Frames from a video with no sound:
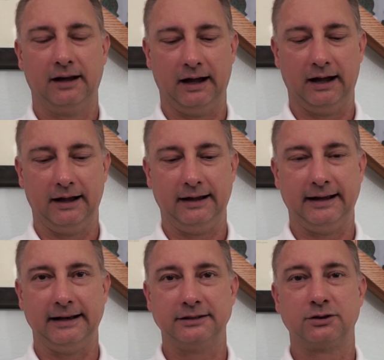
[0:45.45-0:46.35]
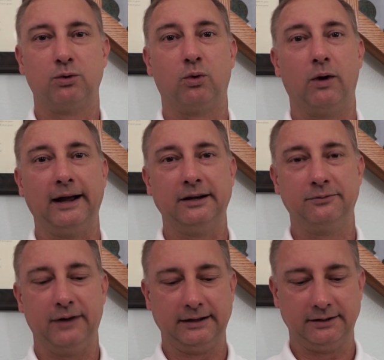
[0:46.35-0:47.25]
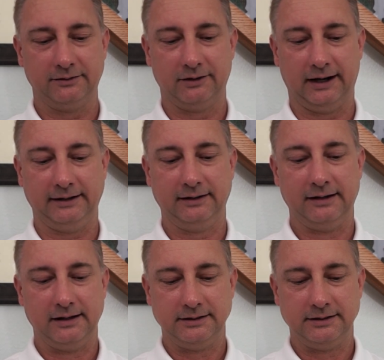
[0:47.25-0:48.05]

it is quite effective, right?